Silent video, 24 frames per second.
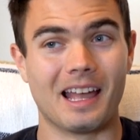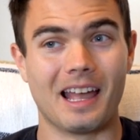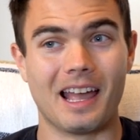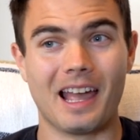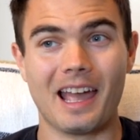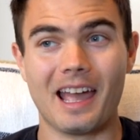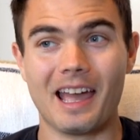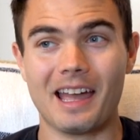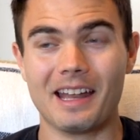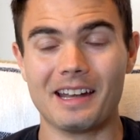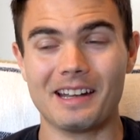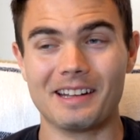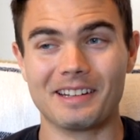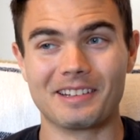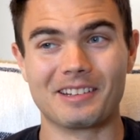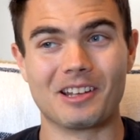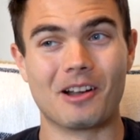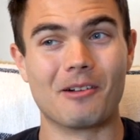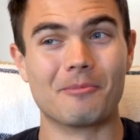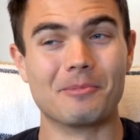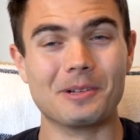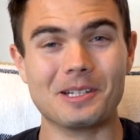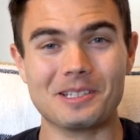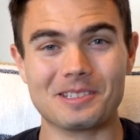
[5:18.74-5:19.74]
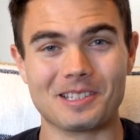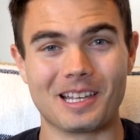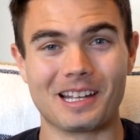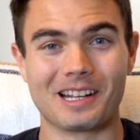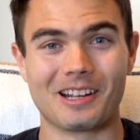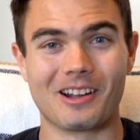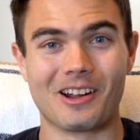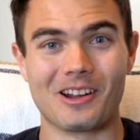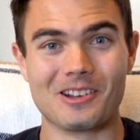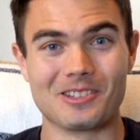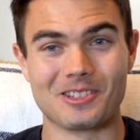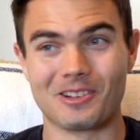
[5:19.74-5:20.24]
And companies
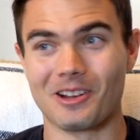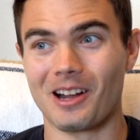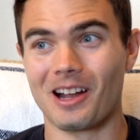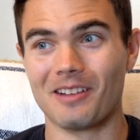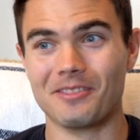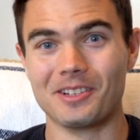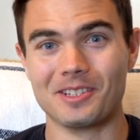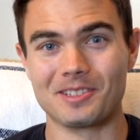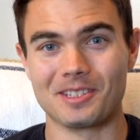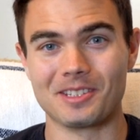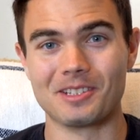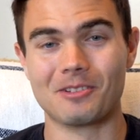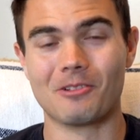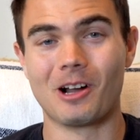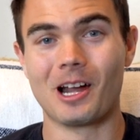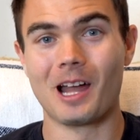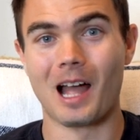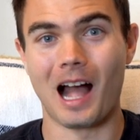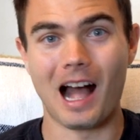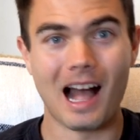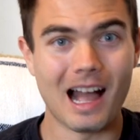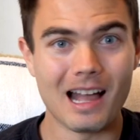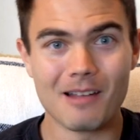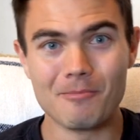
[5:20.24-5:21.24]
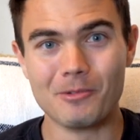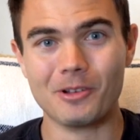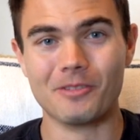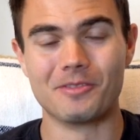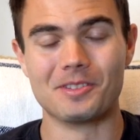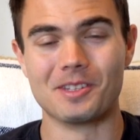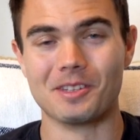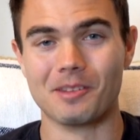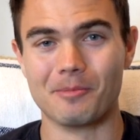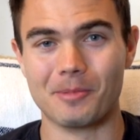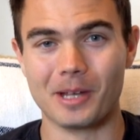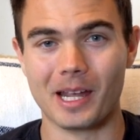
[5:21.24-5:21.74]
like ours are obviously why I
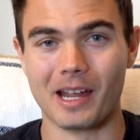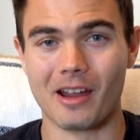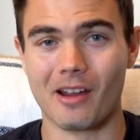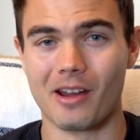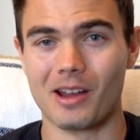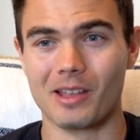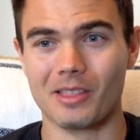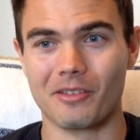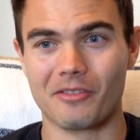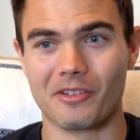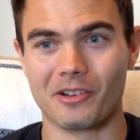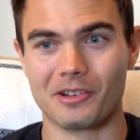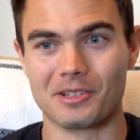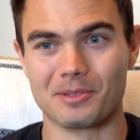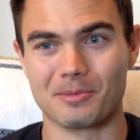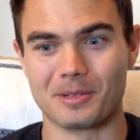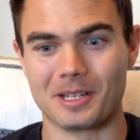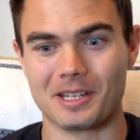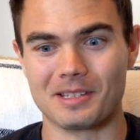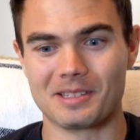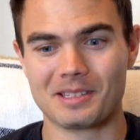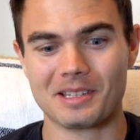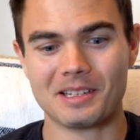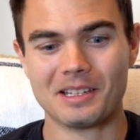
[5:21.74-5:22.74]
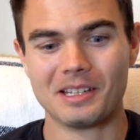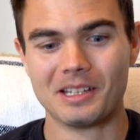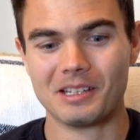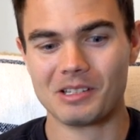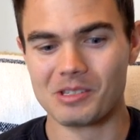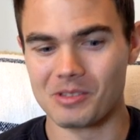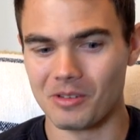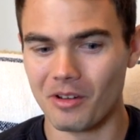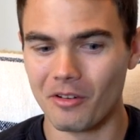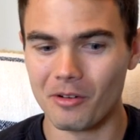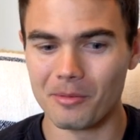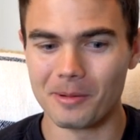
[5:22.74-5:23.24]
moved to the Bay Area in the first place.
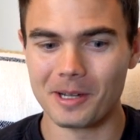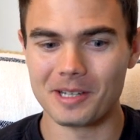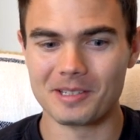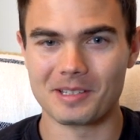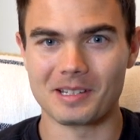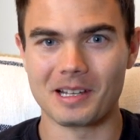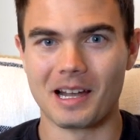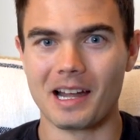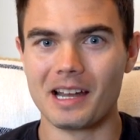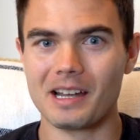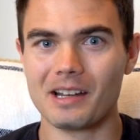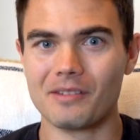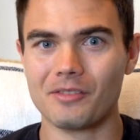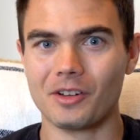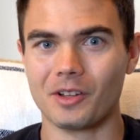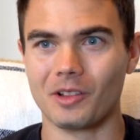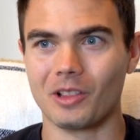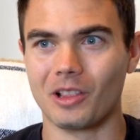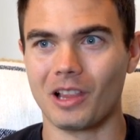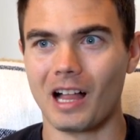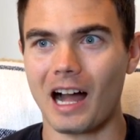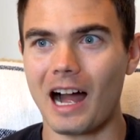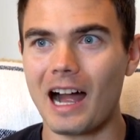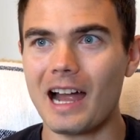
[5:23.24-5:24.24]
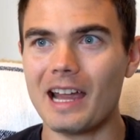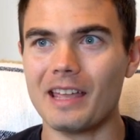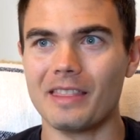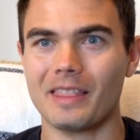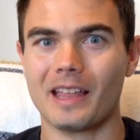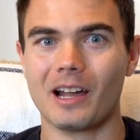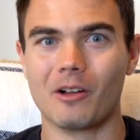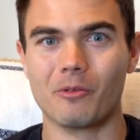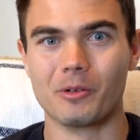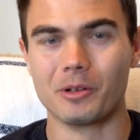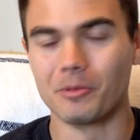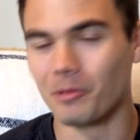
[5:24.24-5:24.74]
So everybody's kind of aligned
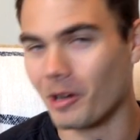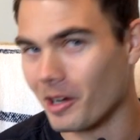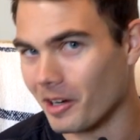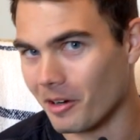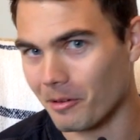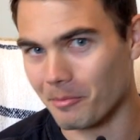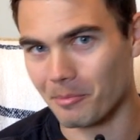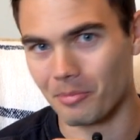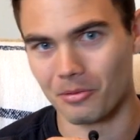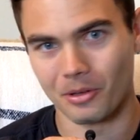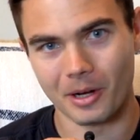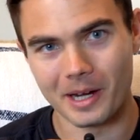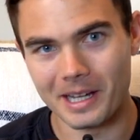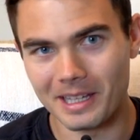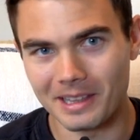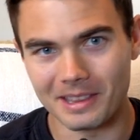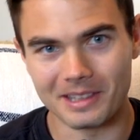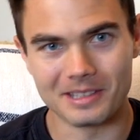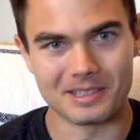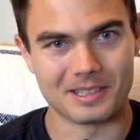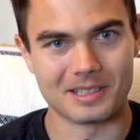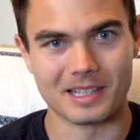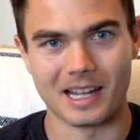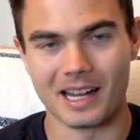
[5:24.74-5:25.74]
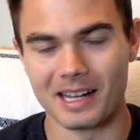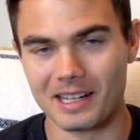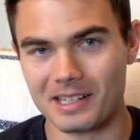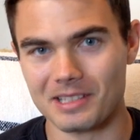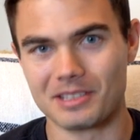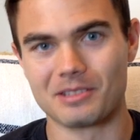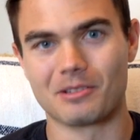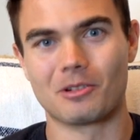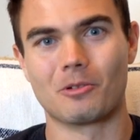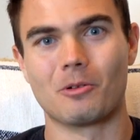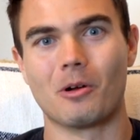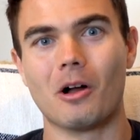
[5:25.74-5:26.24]
that we want to break the
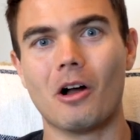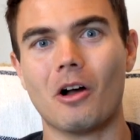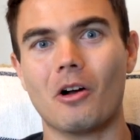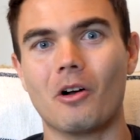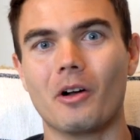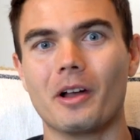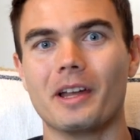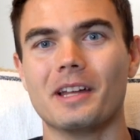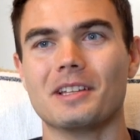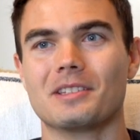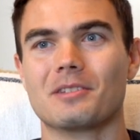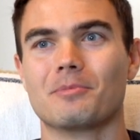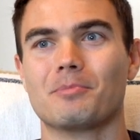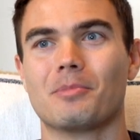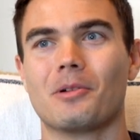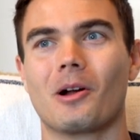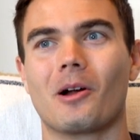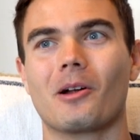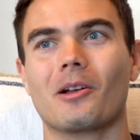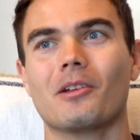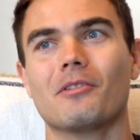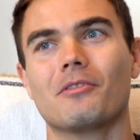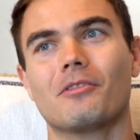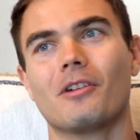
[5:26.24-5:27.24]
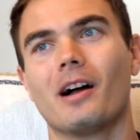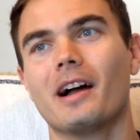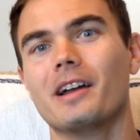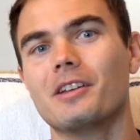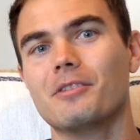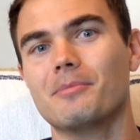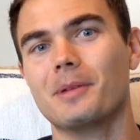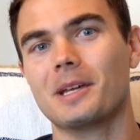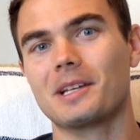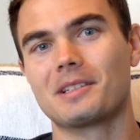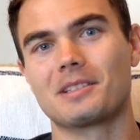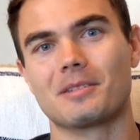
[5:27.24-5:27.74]
status quo. It's part of why
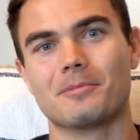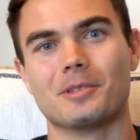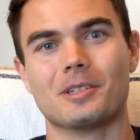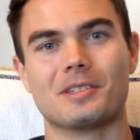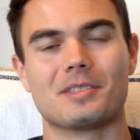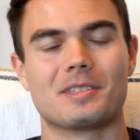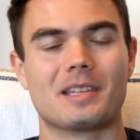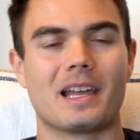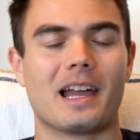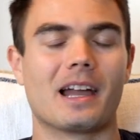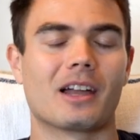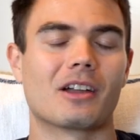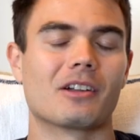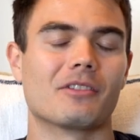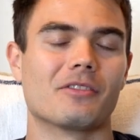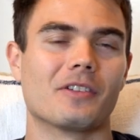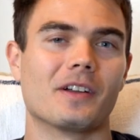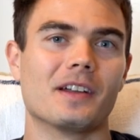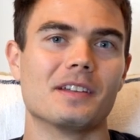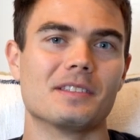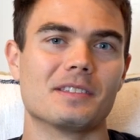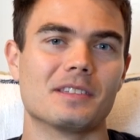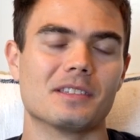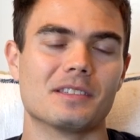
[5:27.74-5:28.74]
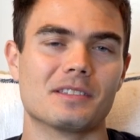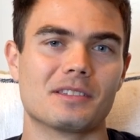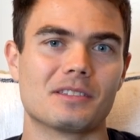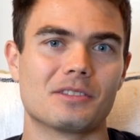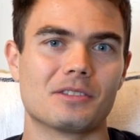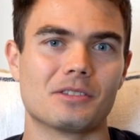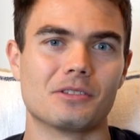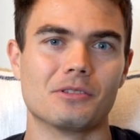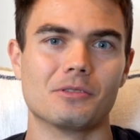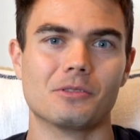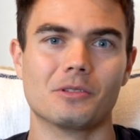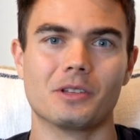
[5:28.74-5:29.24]
you make some of the sacrifices
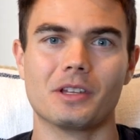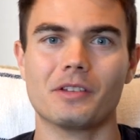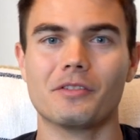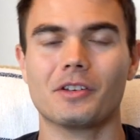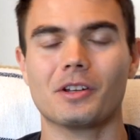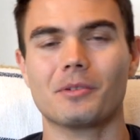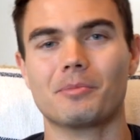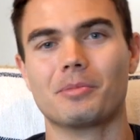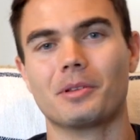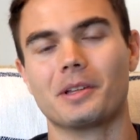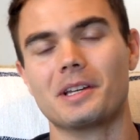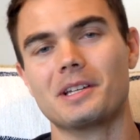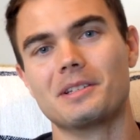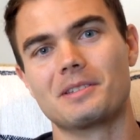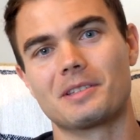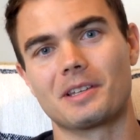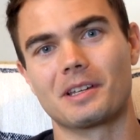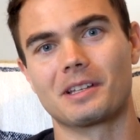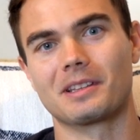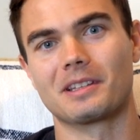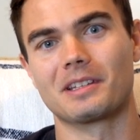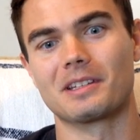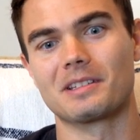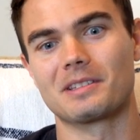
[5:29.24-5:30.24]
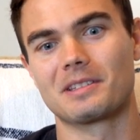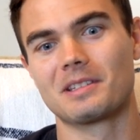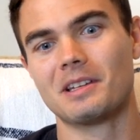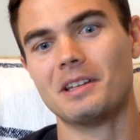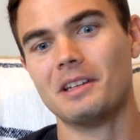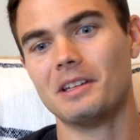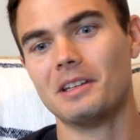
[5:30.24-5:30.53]
to live in a place like this.